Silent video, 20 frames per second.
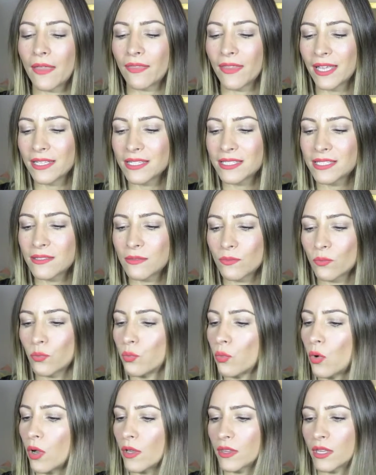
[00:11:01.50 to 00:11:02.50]
And that's
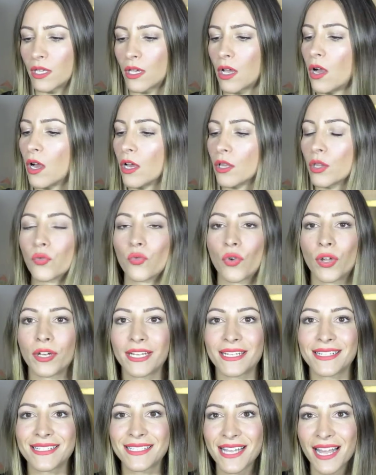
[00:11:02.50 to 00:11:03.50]
what the
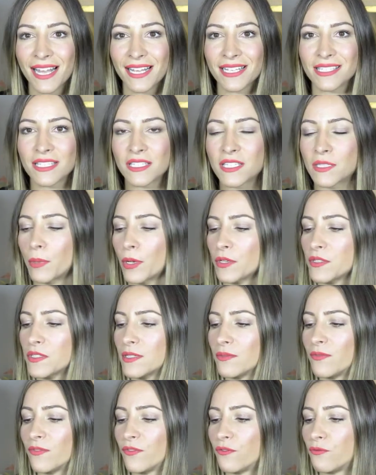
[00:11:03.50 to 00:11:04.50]
hyaluronic does. It's supposed
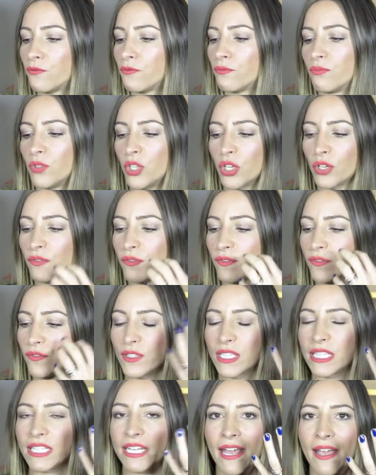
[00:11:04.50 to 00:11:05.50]
to, you know,
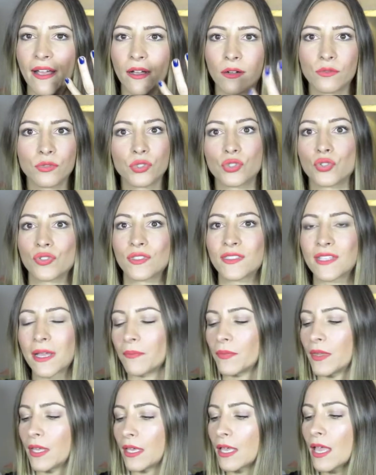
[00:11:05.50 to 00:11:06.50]
fill it out or do
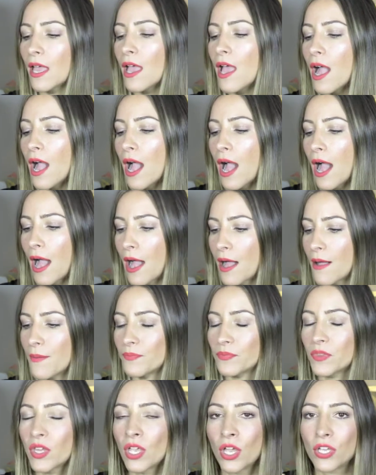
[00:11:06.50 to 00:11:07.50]
something.
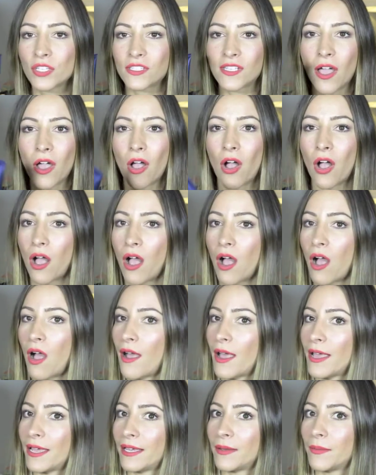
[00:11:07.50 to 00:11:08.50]
Um, so
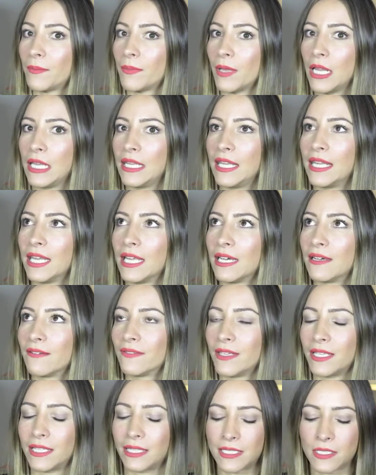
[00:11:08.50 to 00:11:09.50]
I am
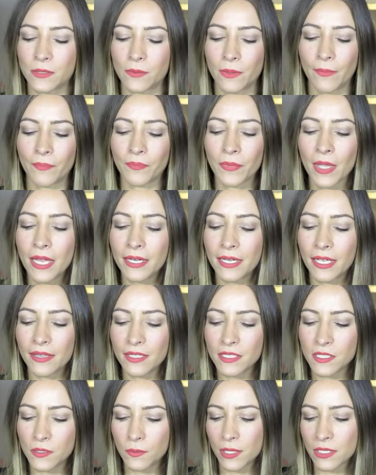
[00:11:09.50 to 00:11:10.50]
loving this one. Now
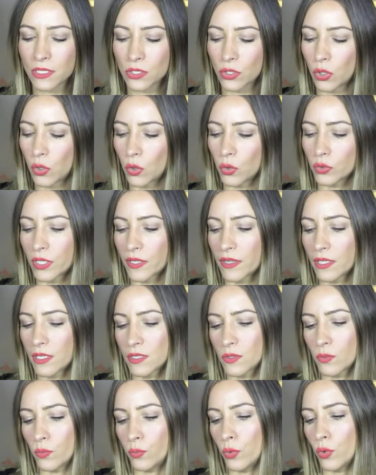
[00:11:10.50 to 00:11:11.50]
this one's called, I think
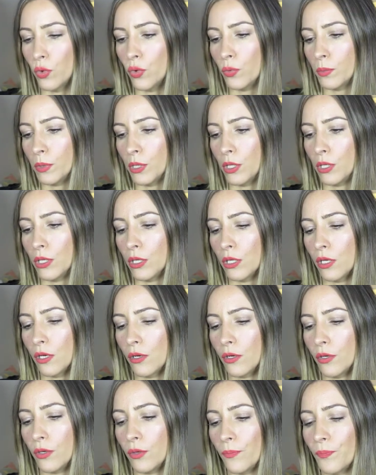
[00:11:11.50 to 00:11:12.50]
it's Warm
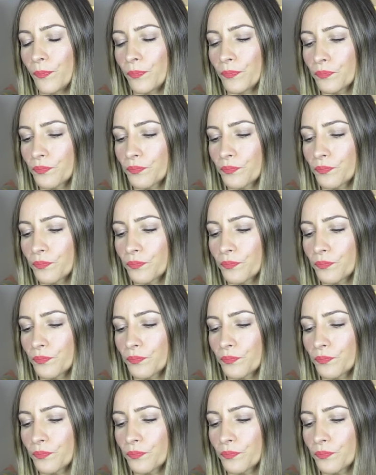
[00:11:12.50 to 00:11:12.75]
Glow.